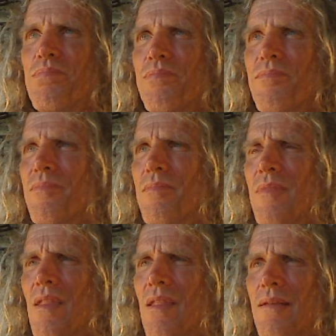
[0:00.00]

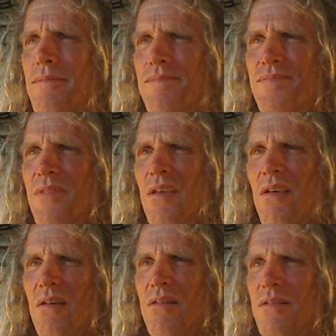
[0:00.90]

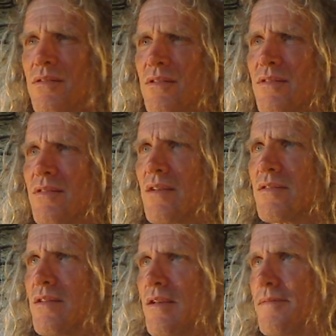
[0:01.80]
ugh, it's
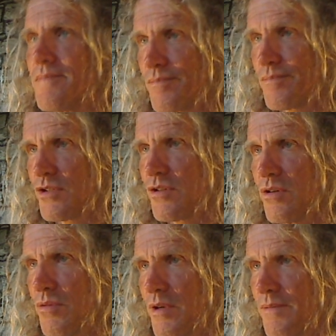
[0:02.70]
disgusting what you're
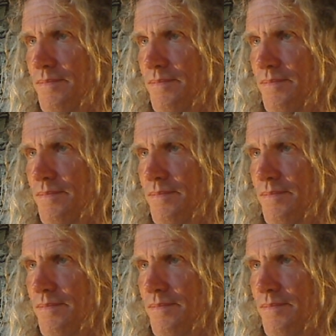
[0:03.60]
doing.